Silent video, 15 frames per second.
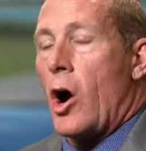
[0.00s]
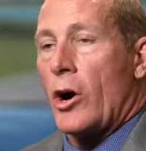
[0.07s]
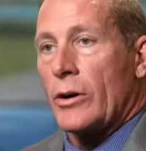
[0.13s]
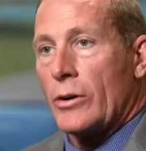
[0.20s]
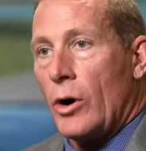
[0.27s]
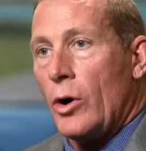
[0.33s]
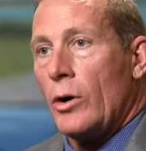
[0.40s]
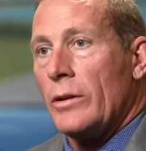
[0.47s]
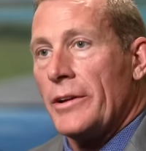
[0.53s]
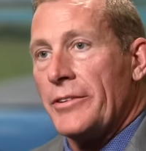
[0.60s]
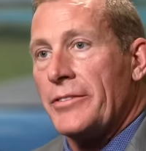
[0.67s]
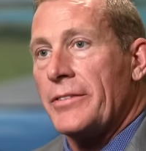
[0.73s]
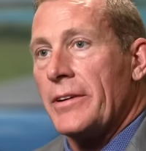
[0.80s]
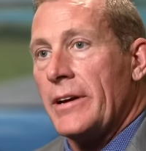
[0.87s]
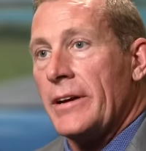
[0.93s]
Our goal
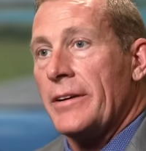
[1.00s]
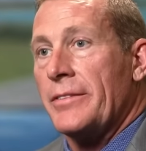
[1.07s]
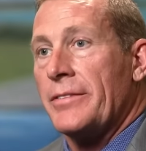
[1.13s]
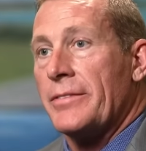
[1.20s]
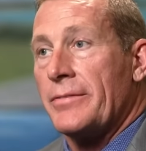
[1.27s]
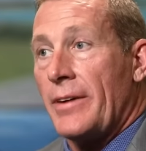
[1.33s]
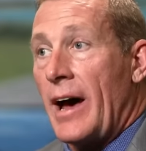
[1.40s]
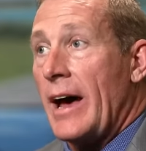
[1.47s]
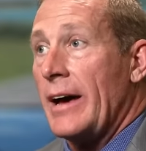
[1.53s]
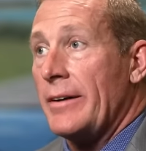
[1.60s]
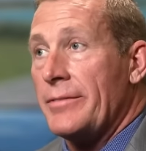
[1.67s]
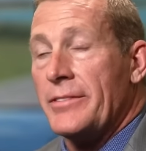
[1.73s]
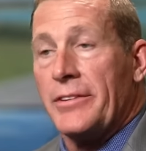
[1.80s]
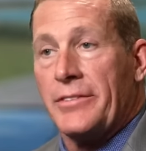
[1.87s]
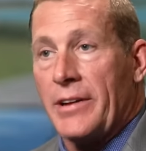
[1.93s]
is, is
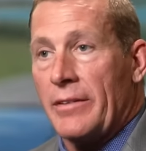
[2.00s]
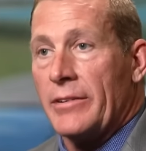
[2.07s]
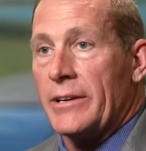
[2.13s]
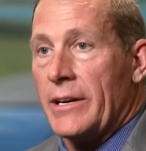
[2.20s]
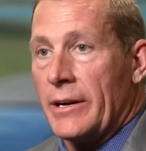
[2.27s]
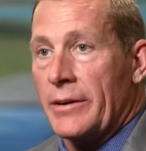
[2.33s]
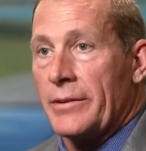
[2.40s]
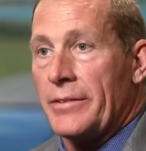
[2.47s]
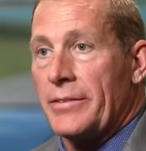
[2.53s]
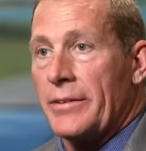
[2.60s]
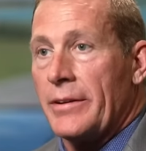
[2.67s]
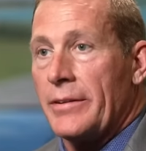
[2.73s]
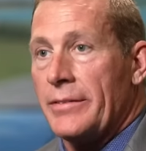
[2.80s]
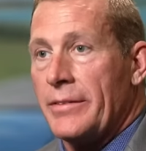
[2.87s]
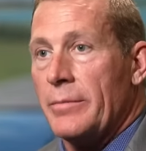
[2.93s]
five to seven years
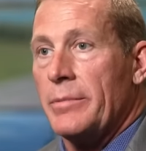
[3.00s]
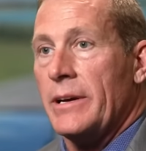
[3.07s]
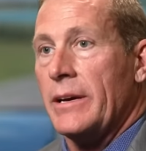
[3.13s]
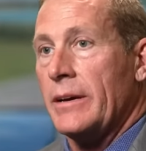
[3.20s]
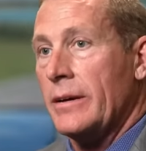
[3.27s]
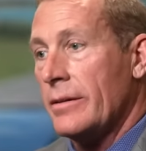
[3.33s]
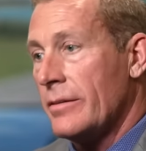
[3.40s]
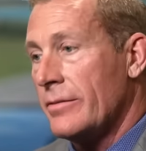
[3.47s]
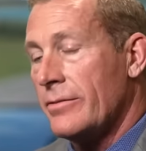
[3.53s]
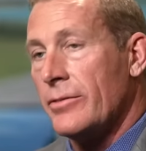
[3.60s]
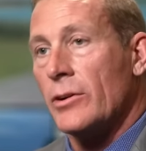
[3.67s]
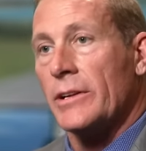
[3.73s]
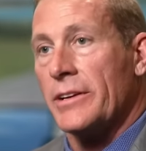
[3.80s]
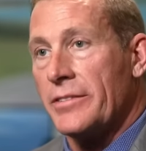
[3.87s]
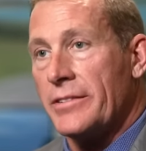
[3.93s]
to be
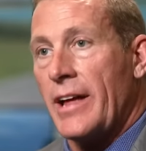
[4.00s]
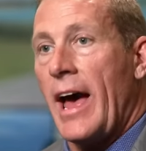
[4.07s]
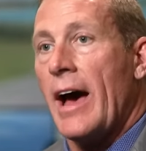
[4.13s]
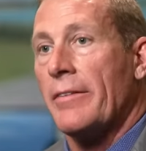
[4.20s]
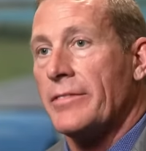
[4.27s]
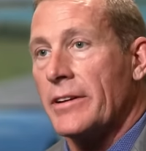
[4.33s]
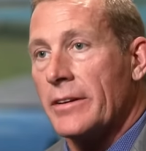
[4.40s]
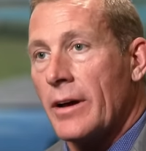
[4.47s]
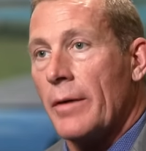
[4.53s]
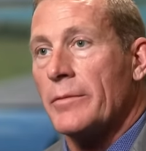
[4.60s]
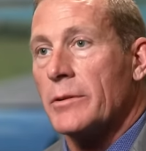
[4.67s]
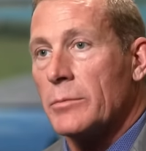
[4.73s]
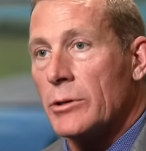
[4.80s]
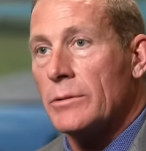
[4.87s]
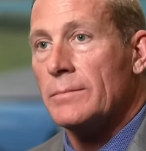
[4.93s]
fully staffed and
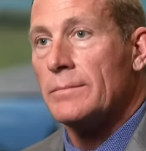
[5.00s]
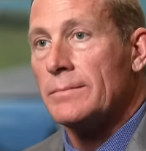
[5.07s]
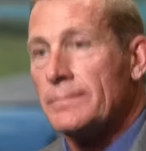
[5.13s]
comfortable.